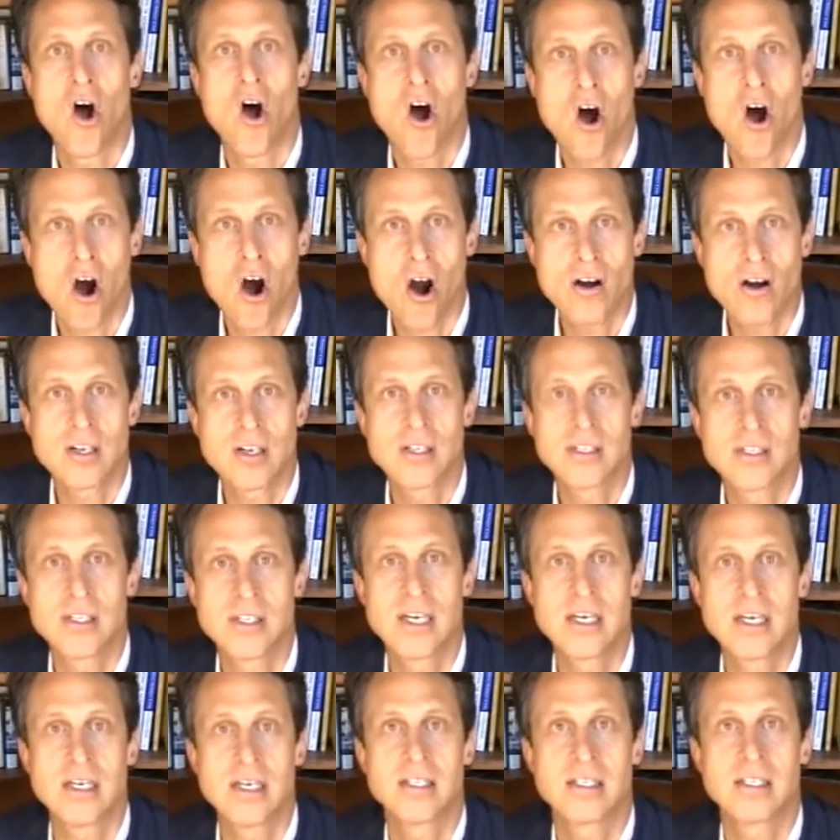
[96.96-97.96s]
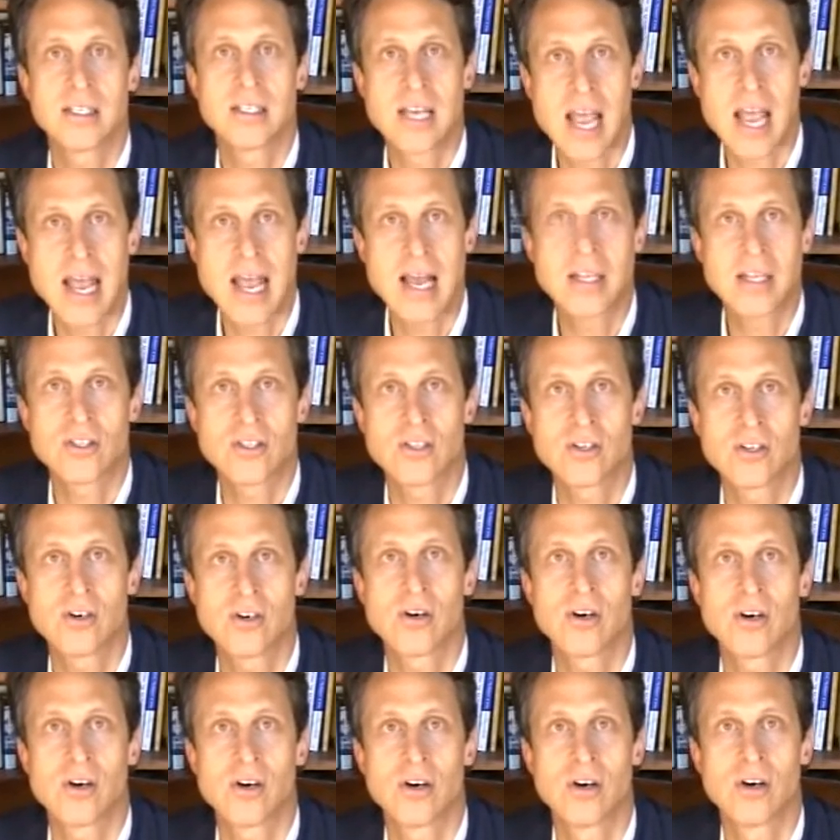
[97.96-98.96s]
heart disease,
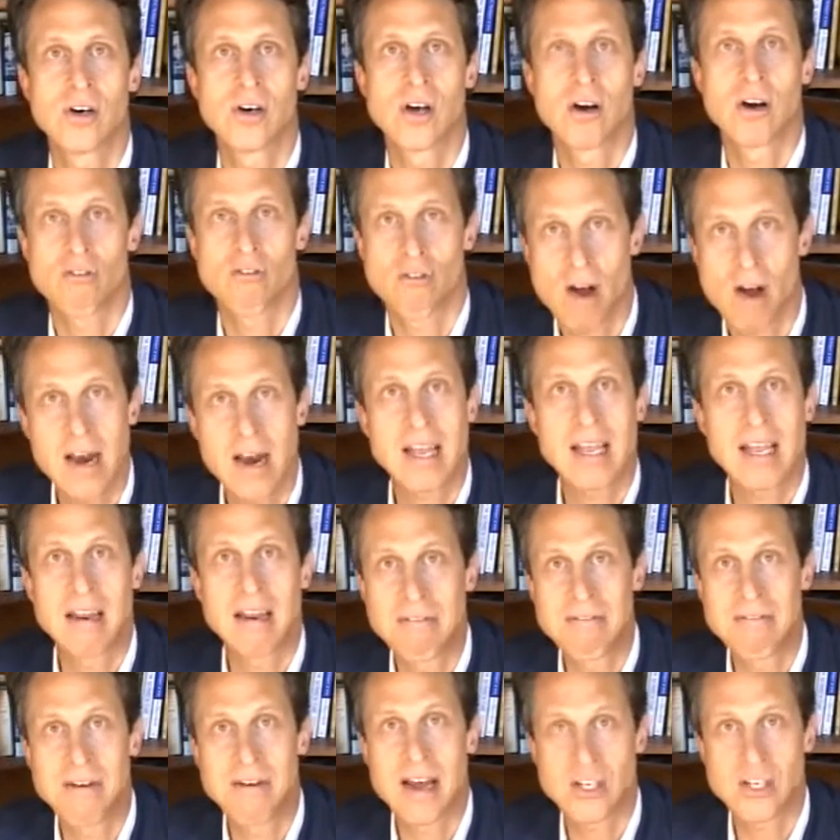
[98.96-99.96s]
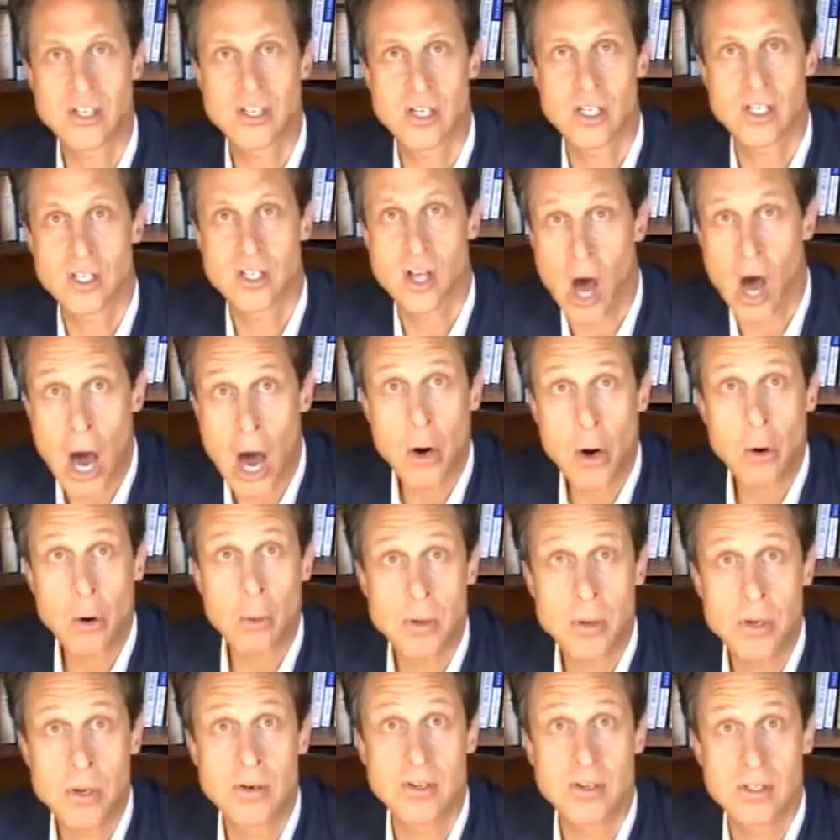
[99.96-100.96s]
cancer, chronic infections,
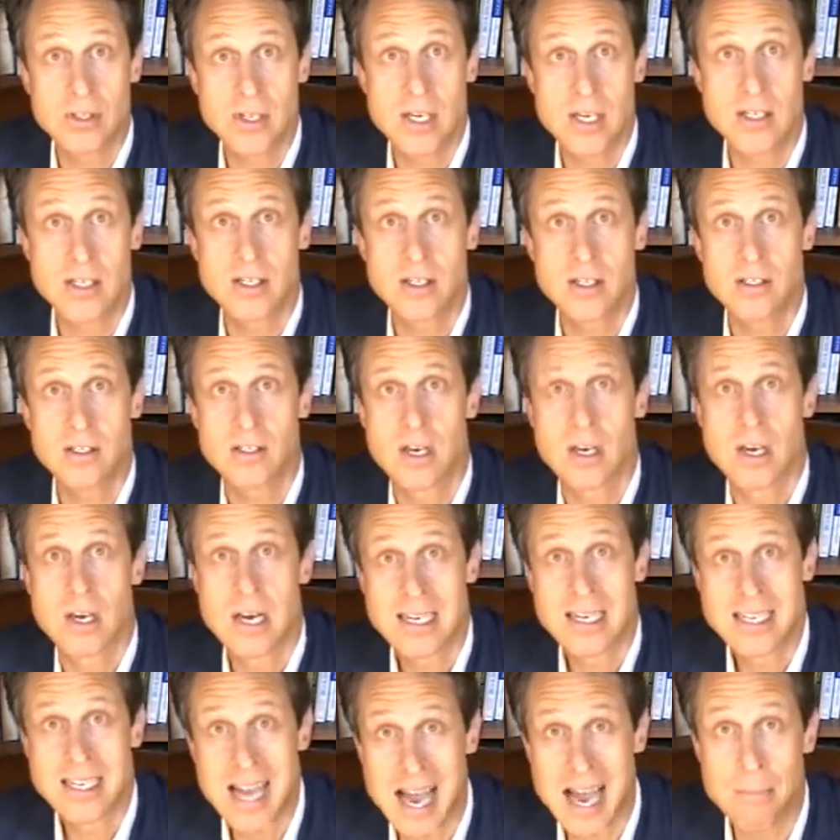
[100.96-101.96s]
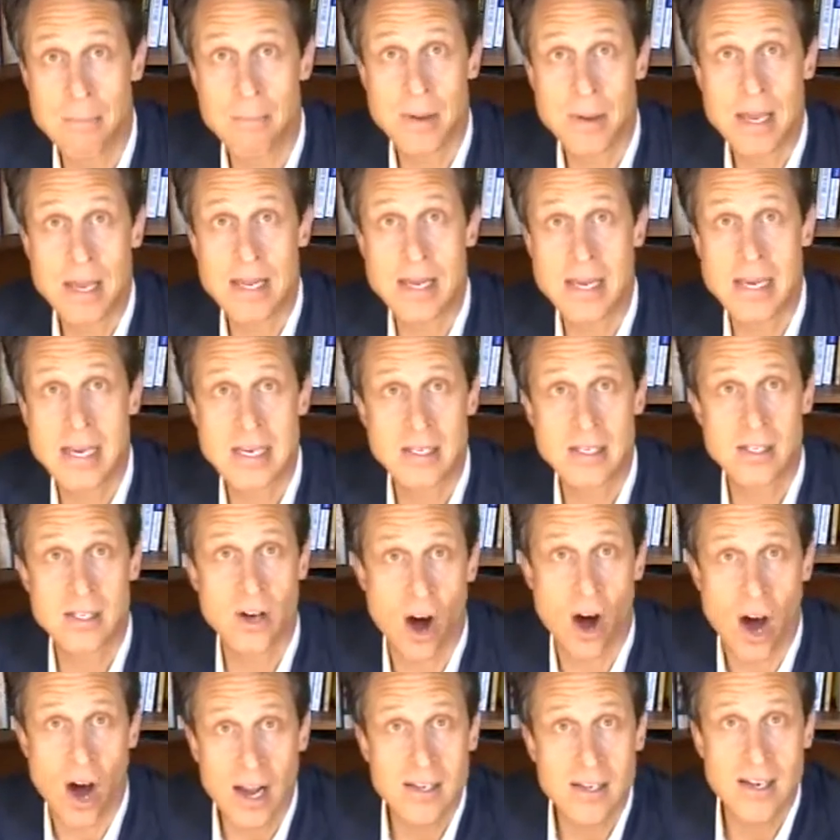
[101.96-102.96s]
autoimmune diseases, diabetes,
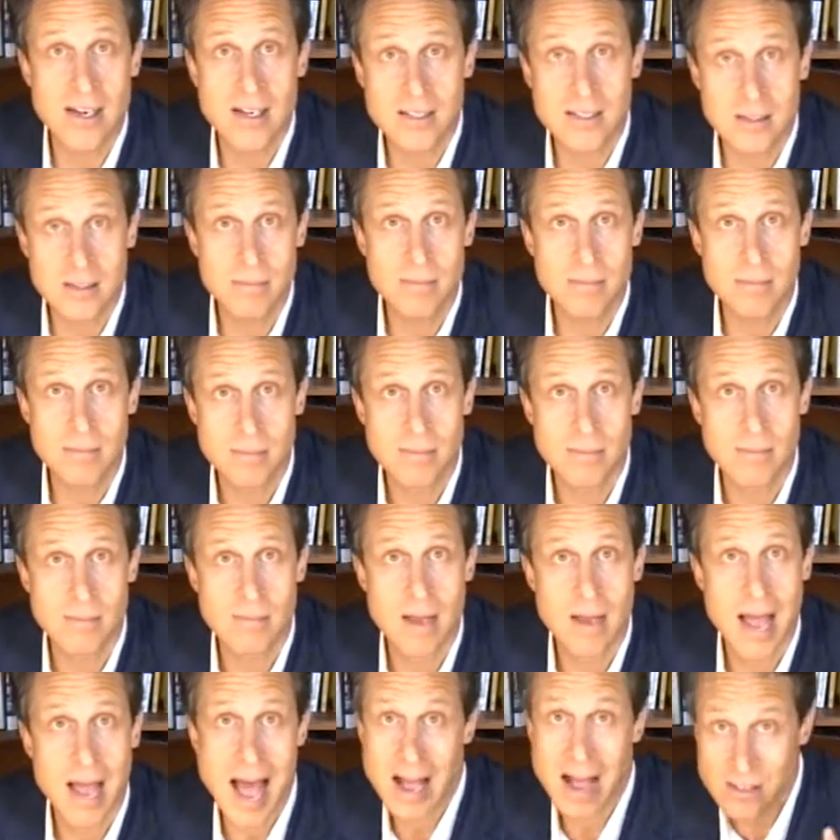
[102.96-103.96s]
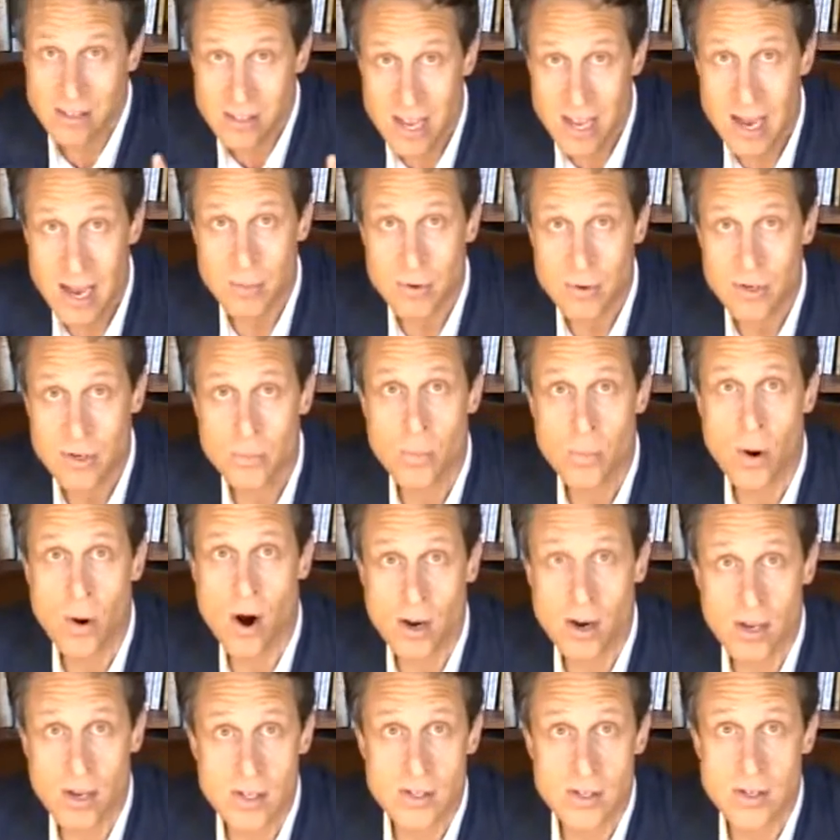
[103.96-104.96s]
autism, Alzheimer's,
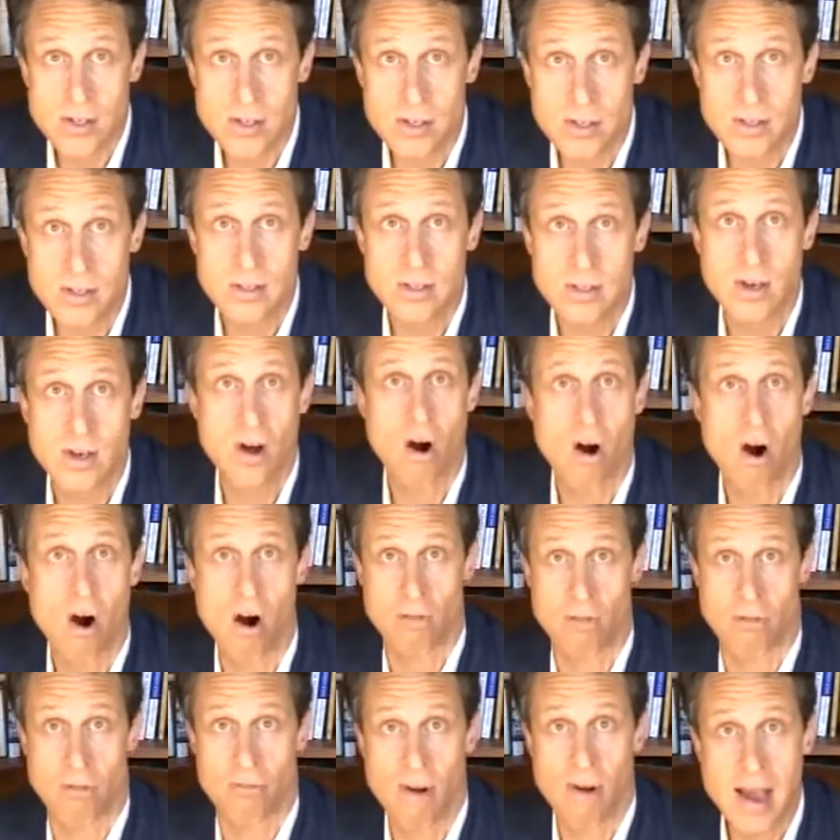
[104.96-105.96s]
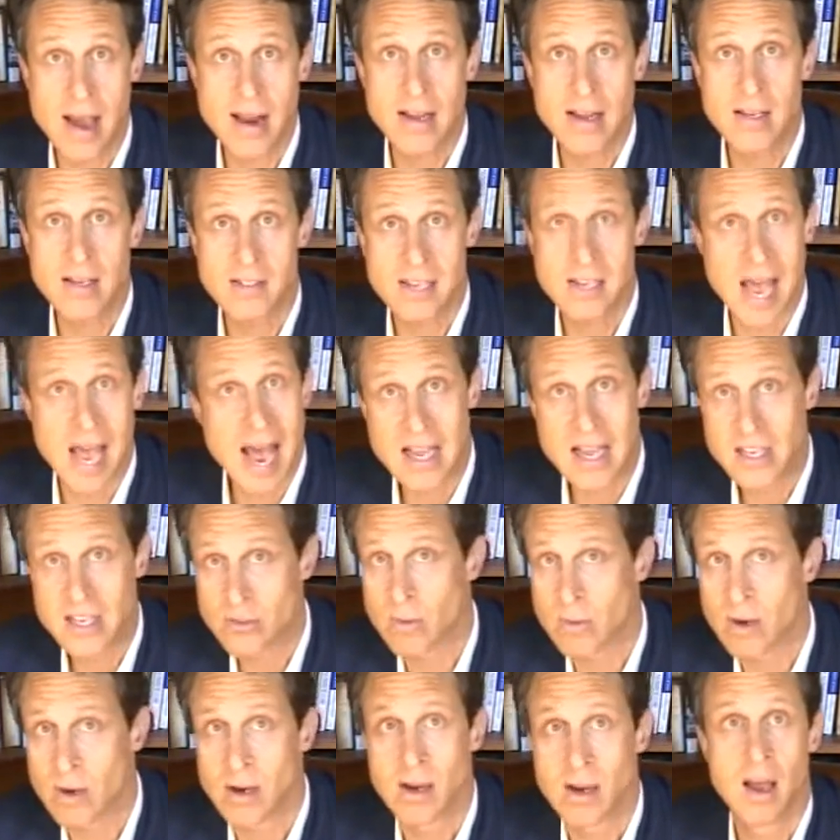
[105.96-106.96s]
Parkinson's, arthritis,
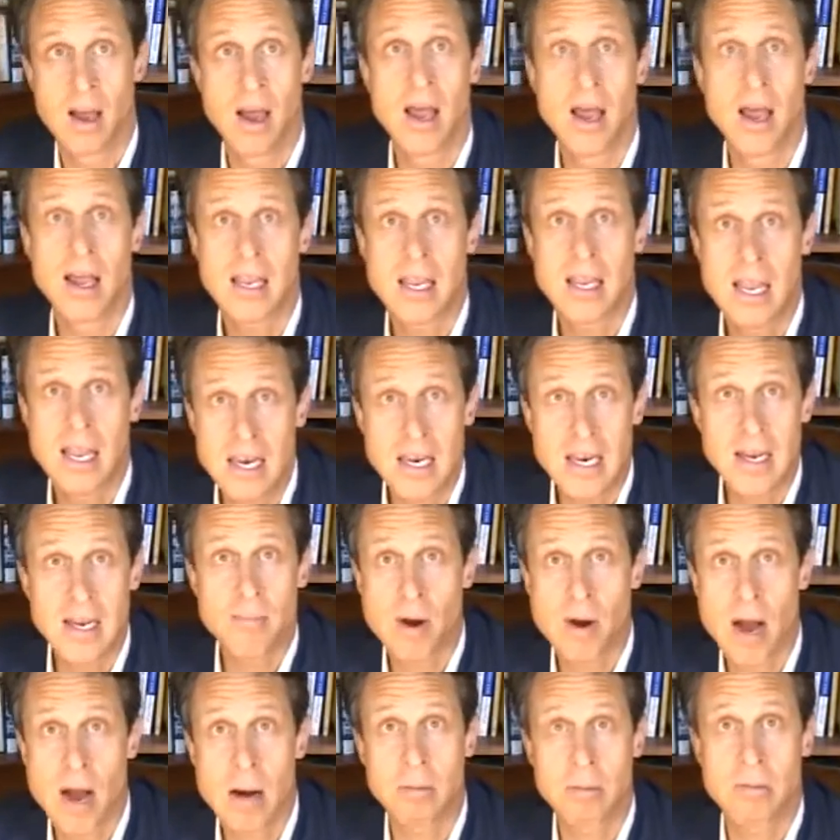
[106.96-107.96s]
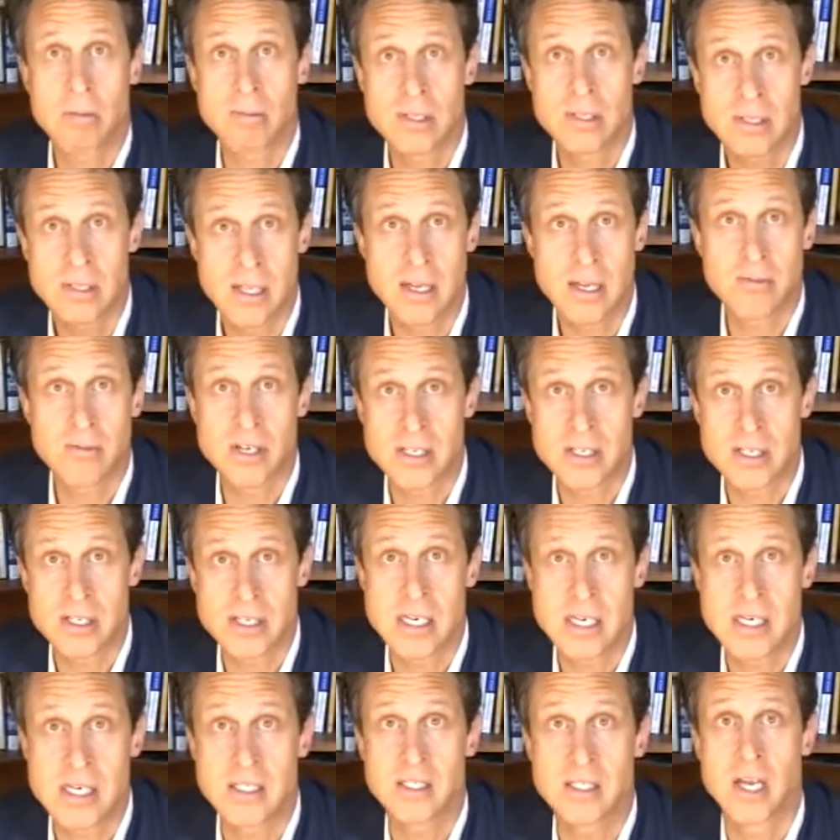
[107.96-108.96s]
asthma, kidney problems, liver
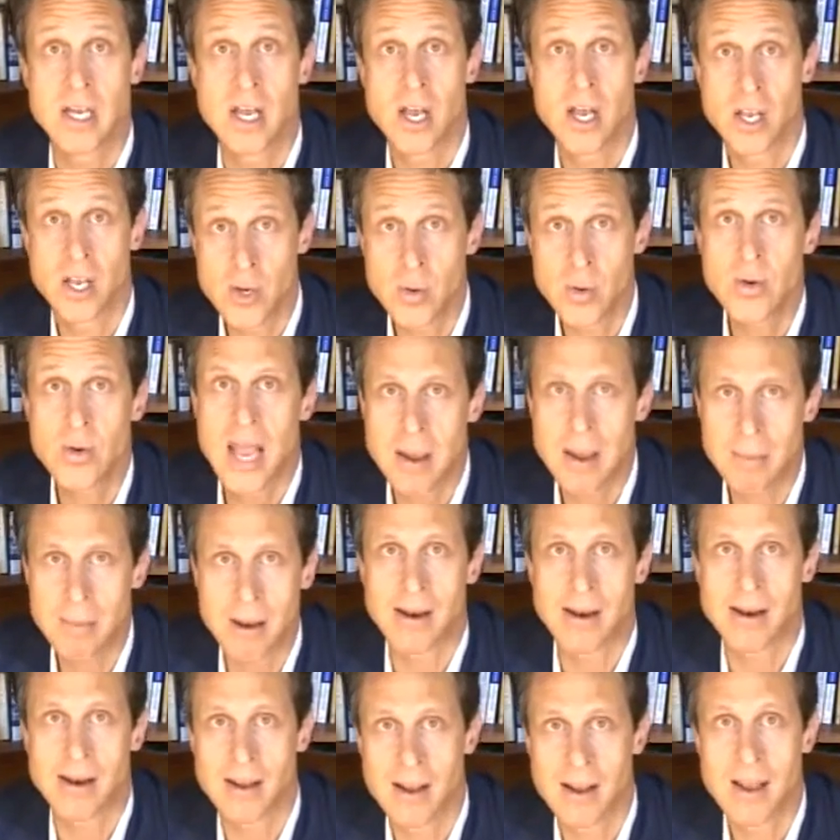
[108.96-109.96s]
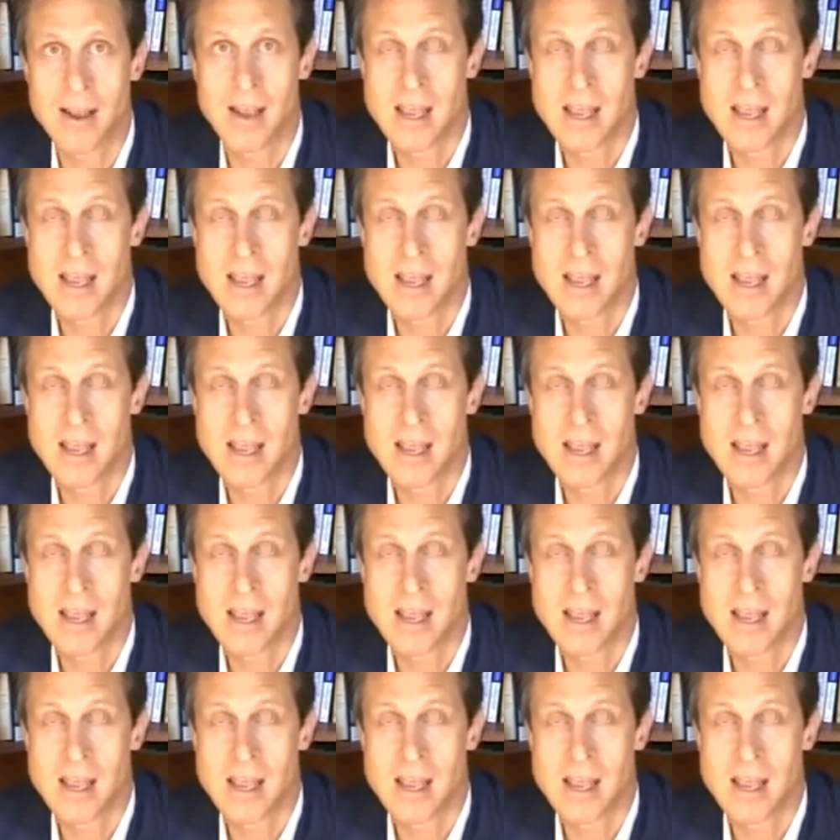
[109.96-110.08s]
disease, you name it.